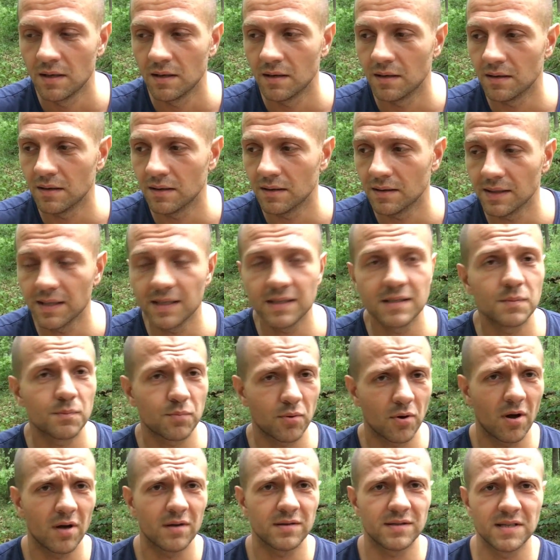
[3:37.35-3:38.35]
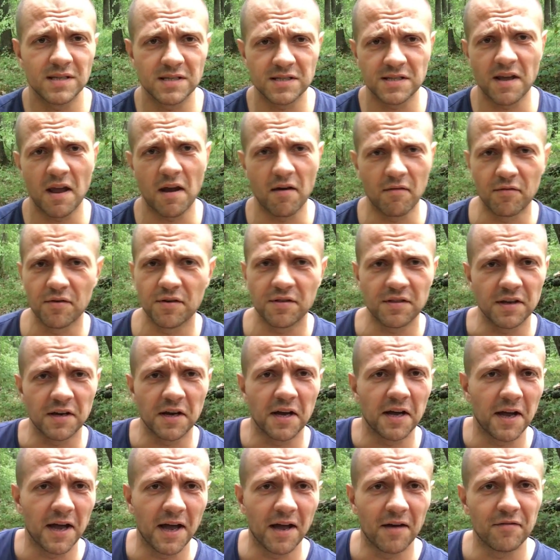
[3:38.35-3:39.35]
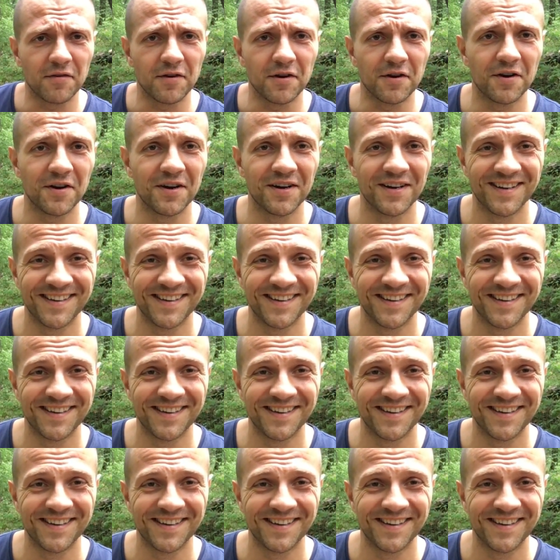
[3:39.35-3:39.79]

Let's process everything I have here.